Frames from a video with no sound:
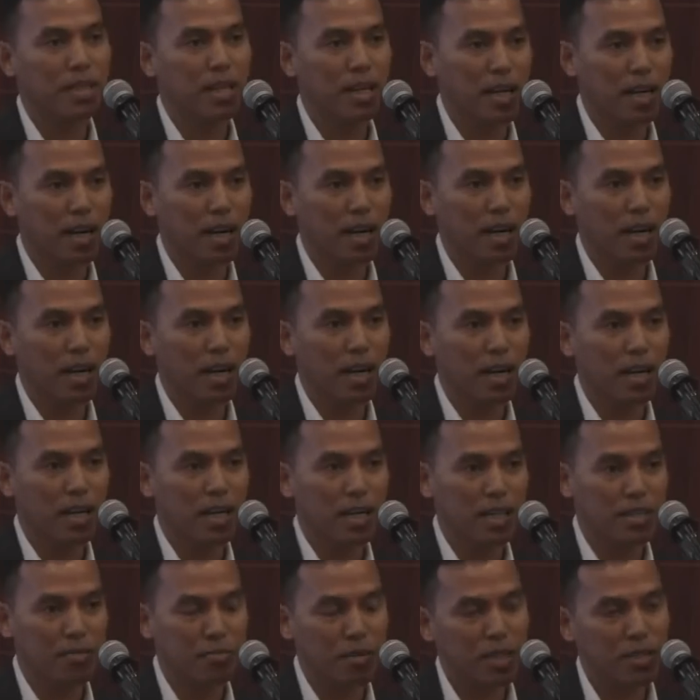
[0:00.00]
uh,
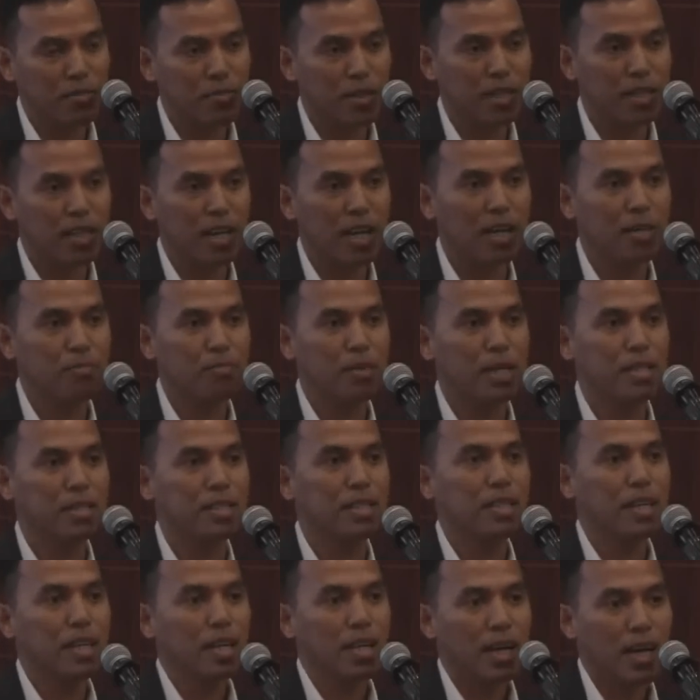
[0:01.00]
investment climate
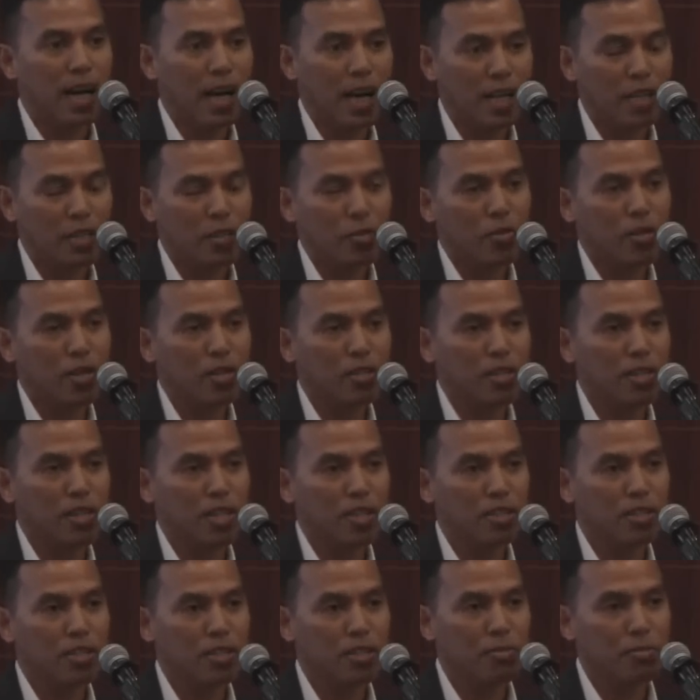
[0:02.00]
and trade
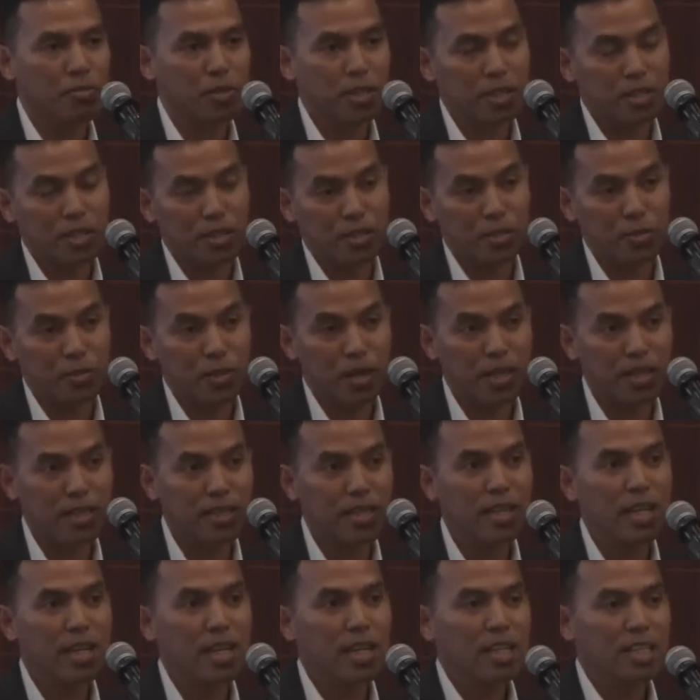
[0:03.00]
relation with the U.S.,
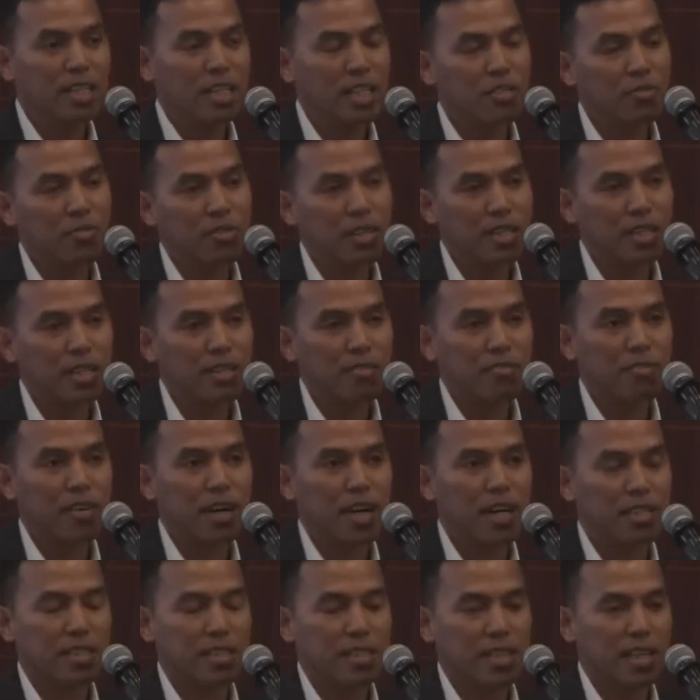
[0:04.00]
given the
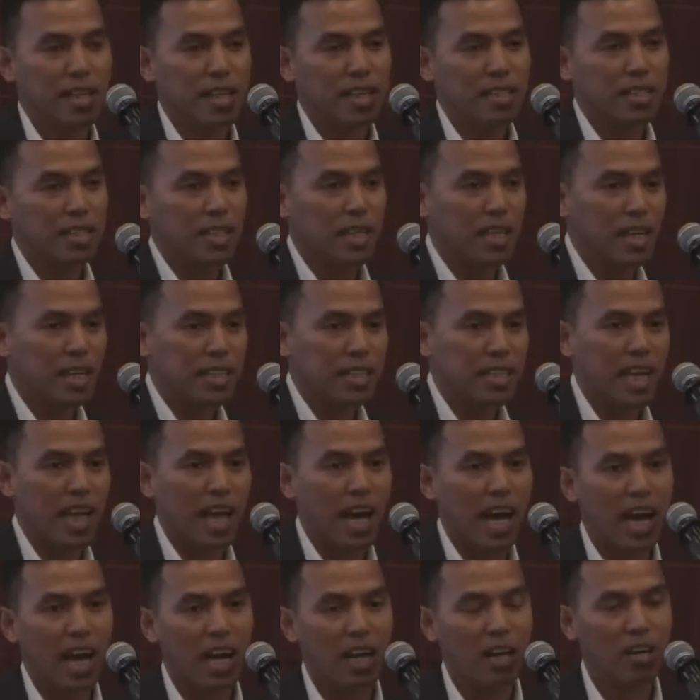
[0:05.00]
fact that uh, there
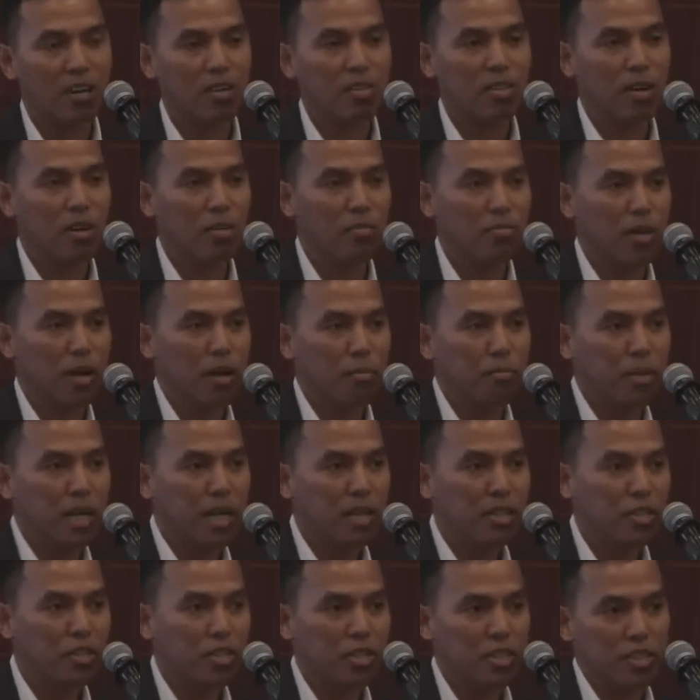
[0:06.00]
are a lot of uh,
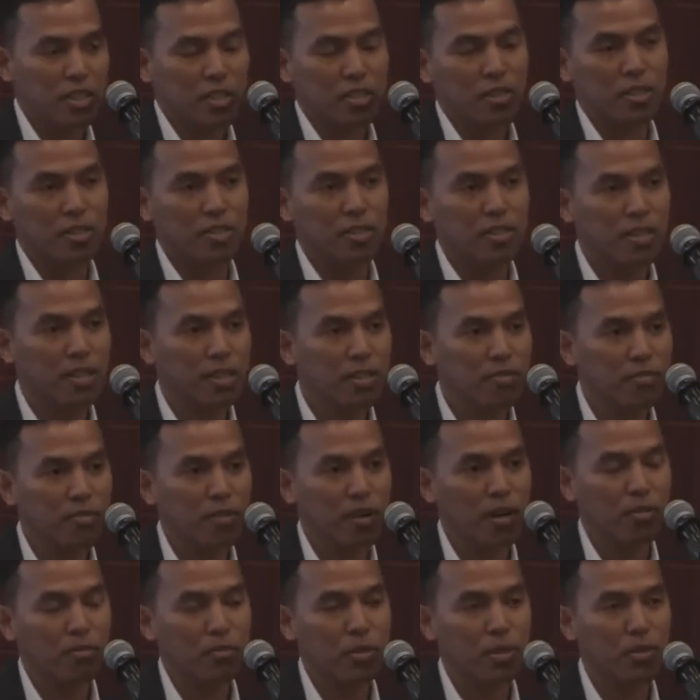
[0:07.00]
major concern
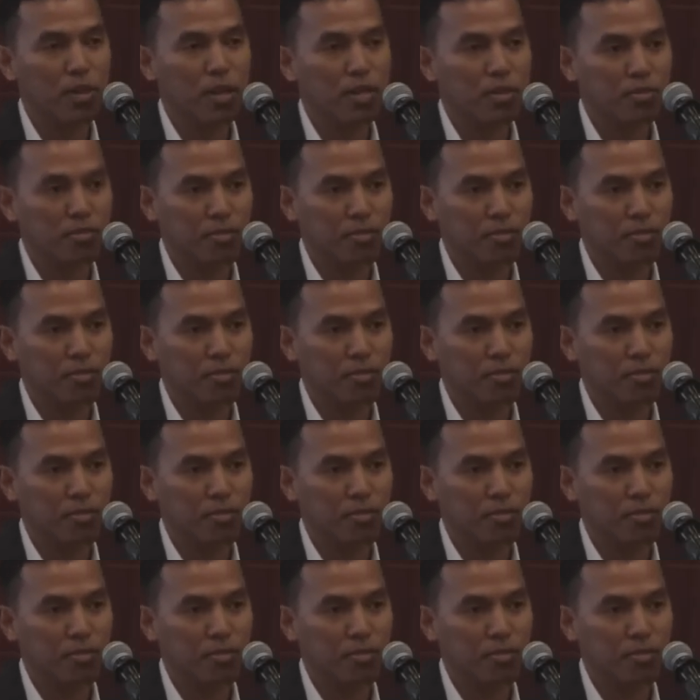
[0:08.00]
from U.S.